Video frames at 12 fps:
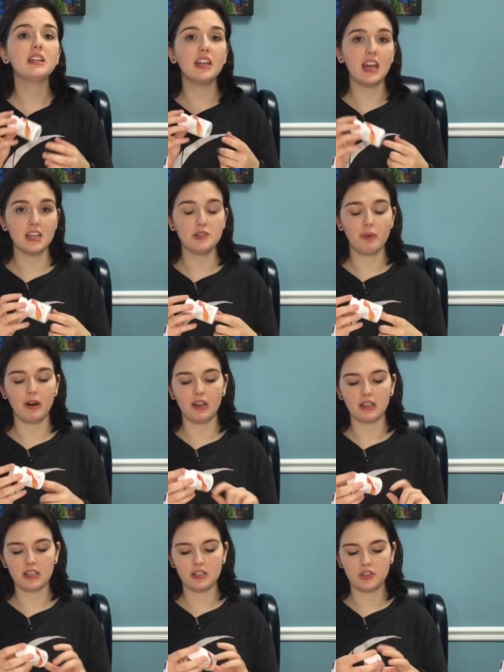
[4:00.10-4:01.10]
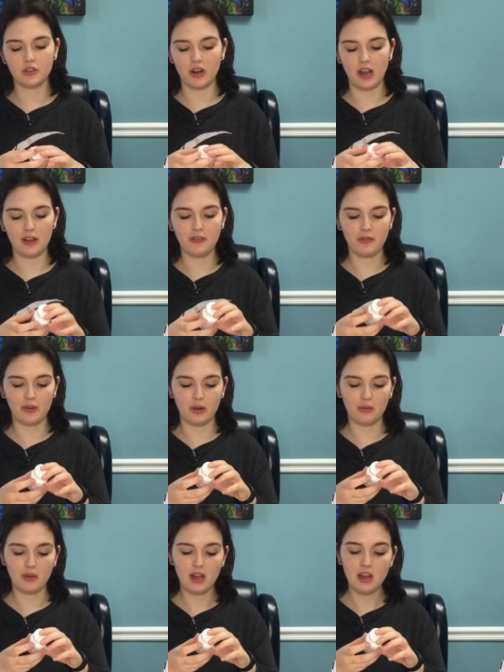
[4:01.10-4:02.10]
in the edge product is derived
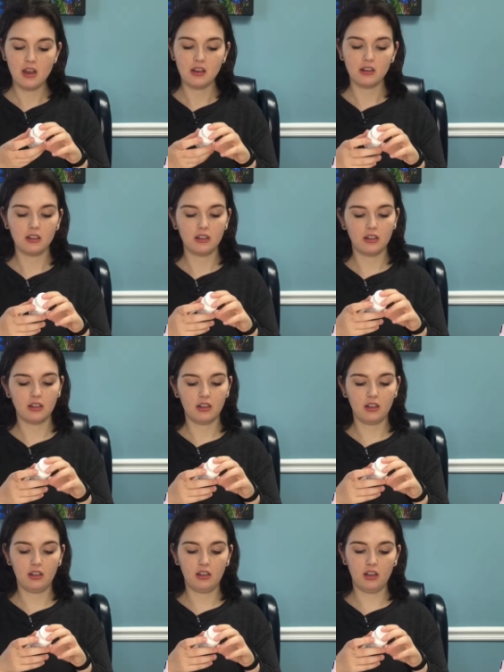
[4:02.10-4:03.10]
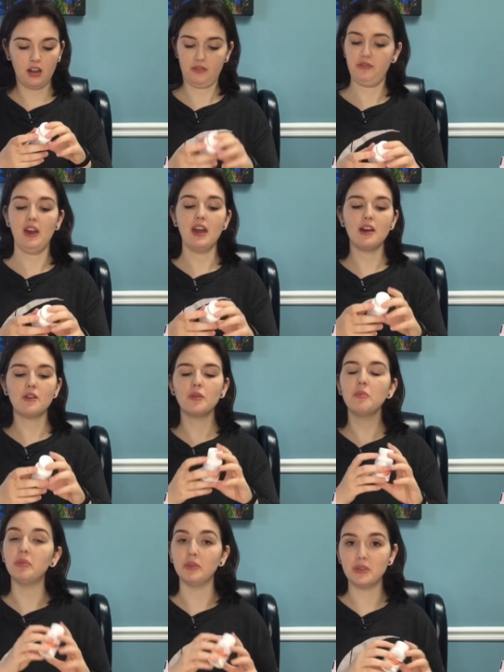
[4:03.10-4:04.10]
from Coffea
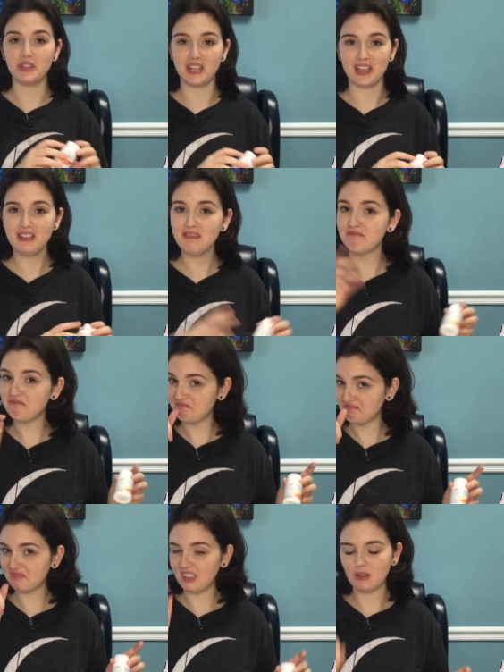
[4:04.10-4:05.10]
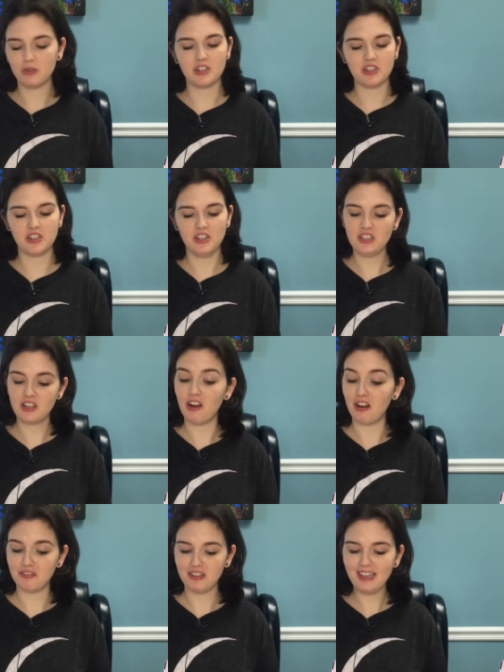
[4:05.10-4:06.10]
Robusta, which is just
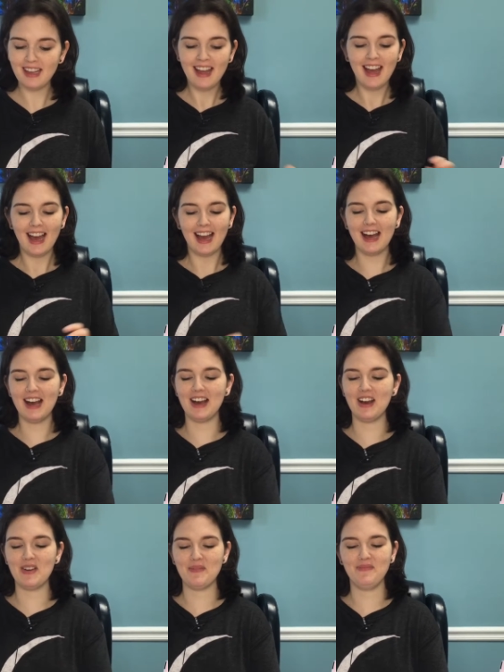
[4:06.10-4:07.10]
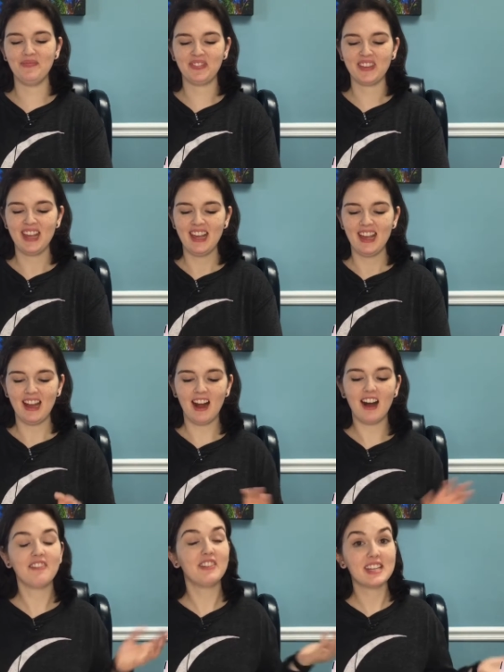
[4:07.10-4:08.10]
coffee. Um,
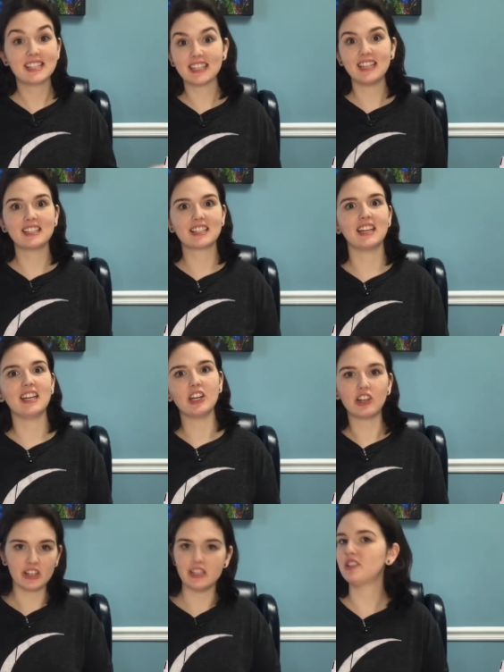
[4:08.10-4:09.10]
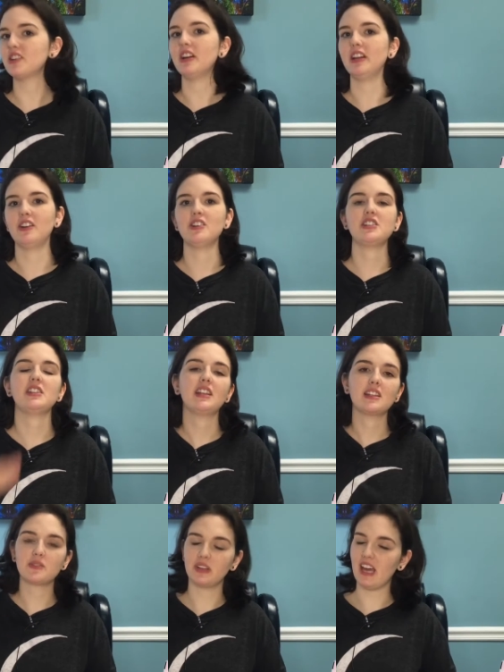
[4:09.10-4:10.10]
obviously, it's going to increase your energy.
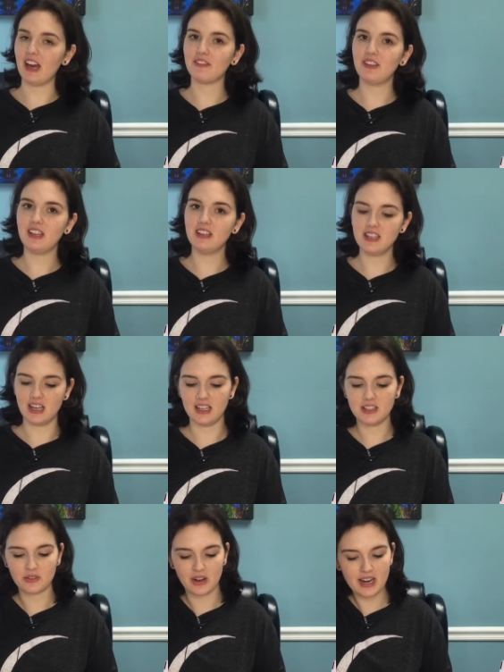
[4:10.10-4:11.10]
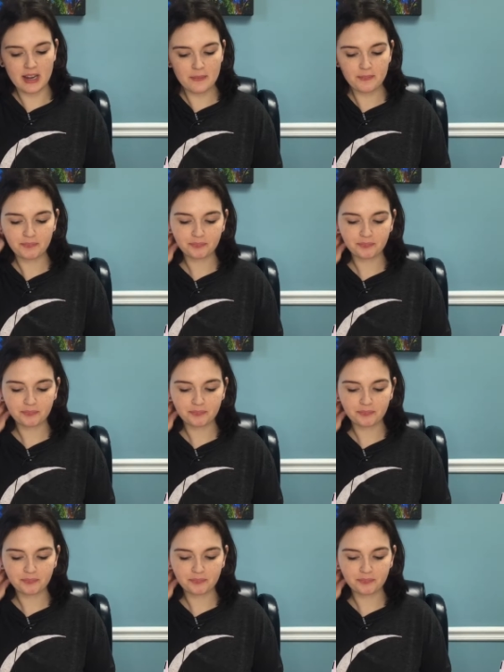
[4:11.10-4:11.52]
That's what caffeine does, right?